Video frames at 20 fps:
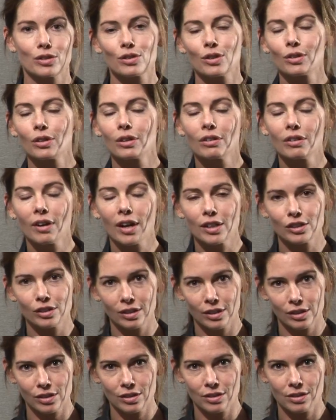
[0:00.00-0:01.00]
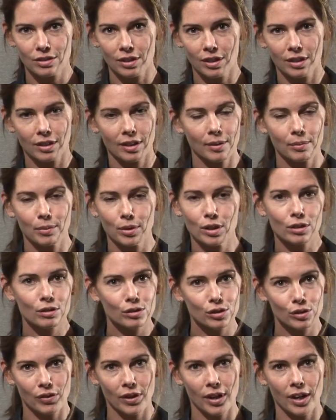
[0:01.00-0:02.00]
So congratulations, Sid. I'm a
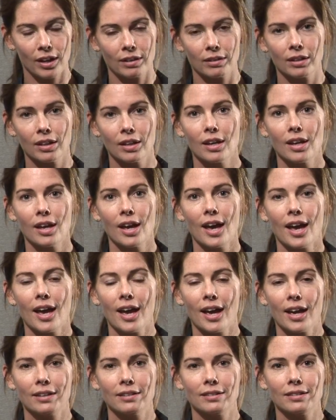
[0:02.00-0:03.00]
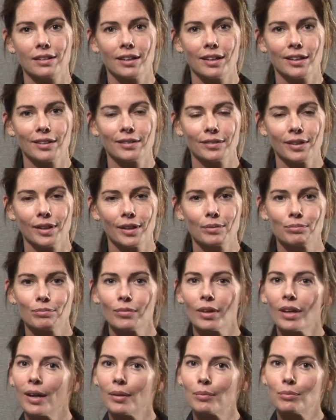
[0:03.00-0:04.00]
huge fan, and
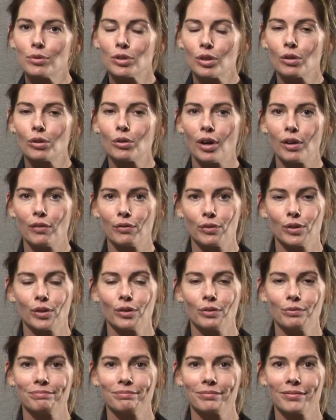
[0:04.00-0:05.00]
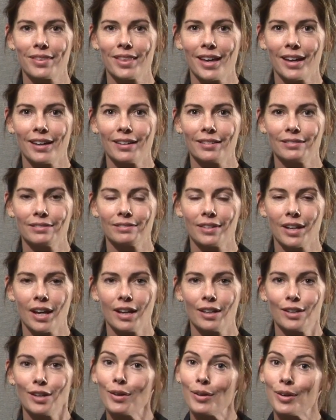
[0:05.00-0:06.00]
I'm so grateful that
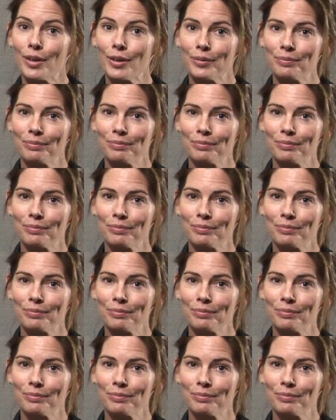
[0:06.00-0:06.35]
I know you.